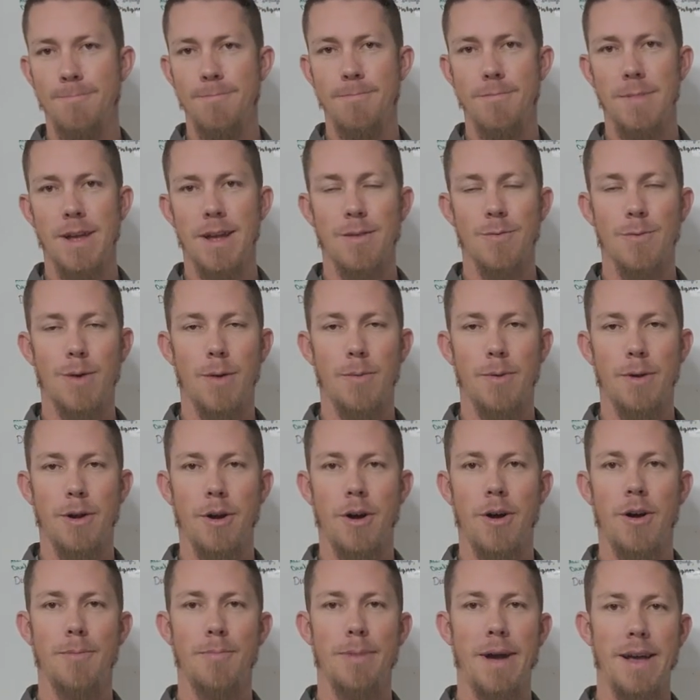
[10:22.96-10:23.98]
That's why we
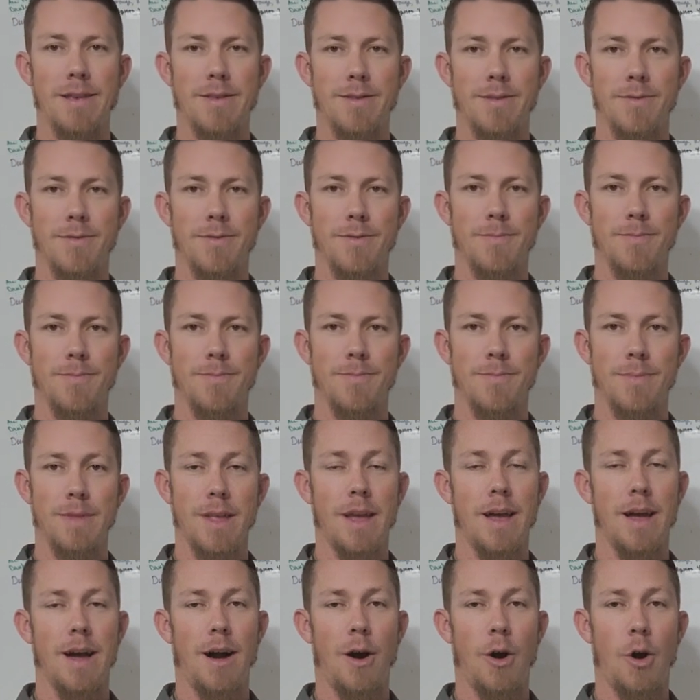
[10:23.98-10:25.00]
call it passive.
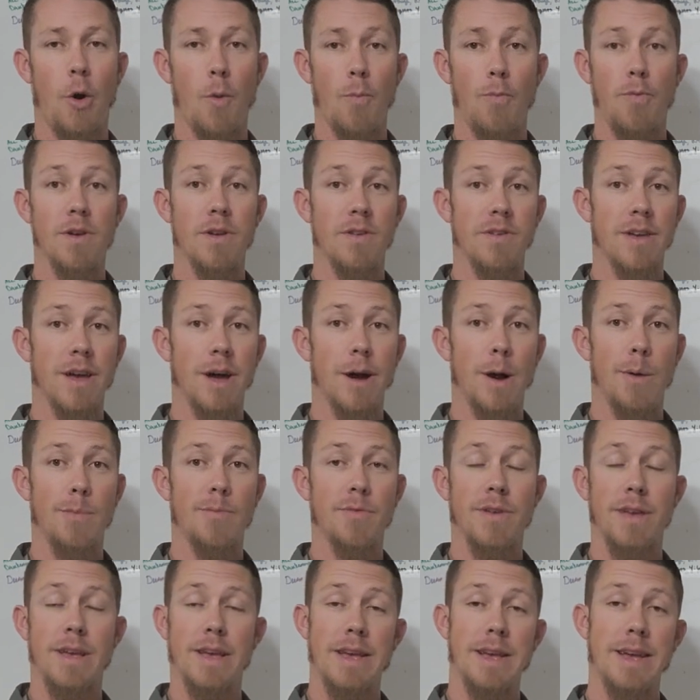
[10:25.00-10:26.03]
Hope this
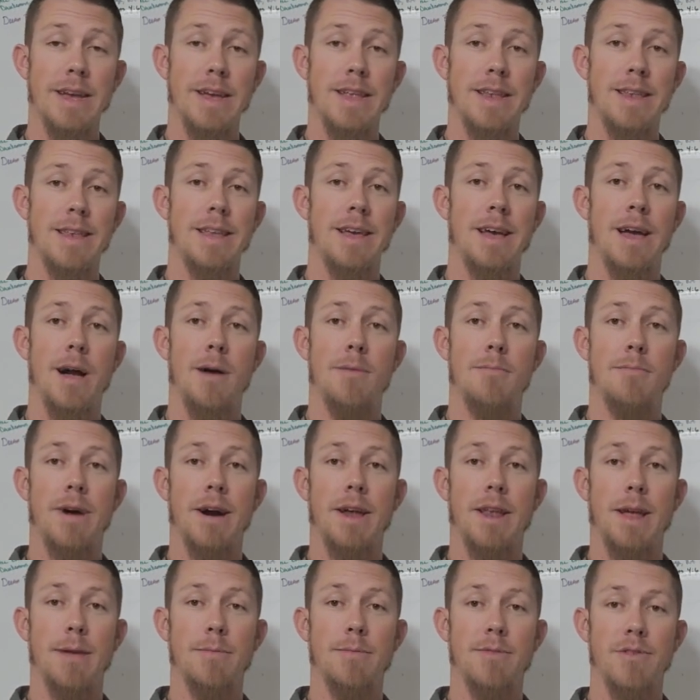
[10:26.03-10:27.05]
helps. Again, my
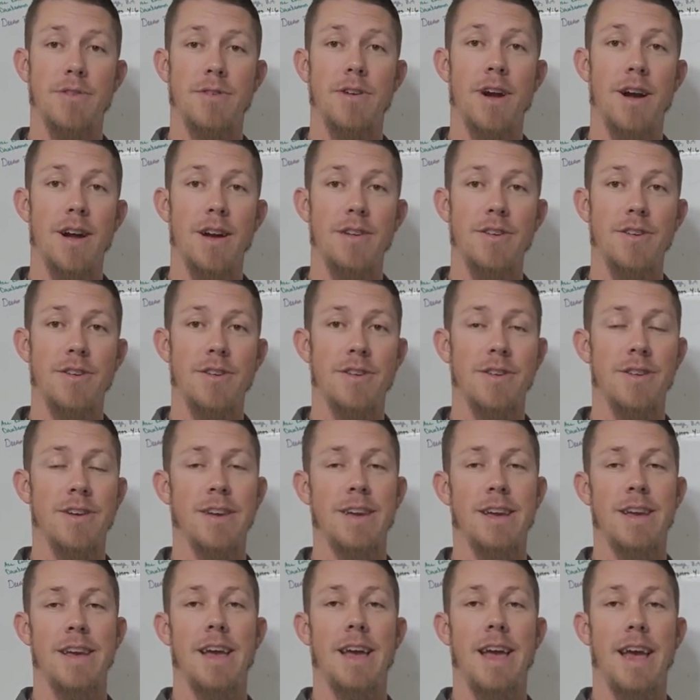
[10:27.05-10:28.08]
name is Josh,
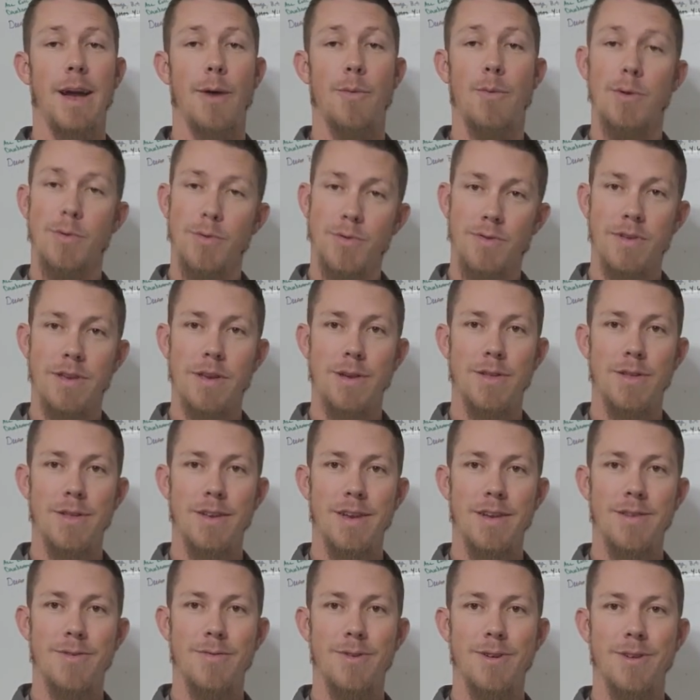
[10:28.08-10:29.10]
and we will see you on the
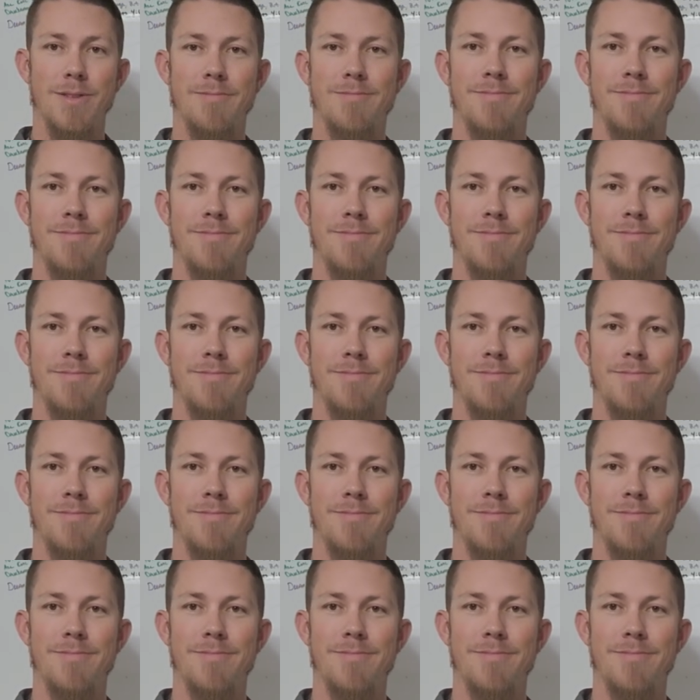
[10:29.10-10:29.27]
next one.